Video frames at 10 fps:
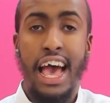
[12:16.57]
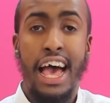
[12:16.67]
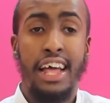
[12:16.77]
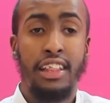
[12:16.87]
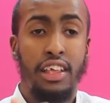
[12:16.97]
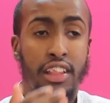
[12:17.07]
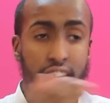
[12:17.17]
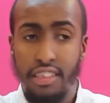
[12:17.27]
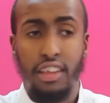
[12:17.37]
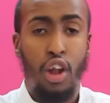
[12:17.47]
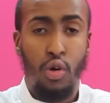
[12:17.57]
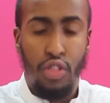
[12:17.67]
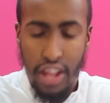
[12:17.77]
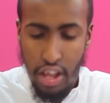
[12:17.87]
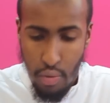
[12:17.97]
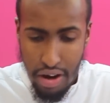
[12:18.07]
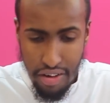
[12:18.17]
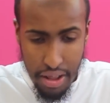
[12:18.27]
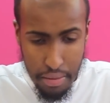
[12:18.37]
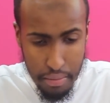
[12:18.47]
and the clothing that you're
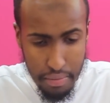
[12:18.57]
wearing.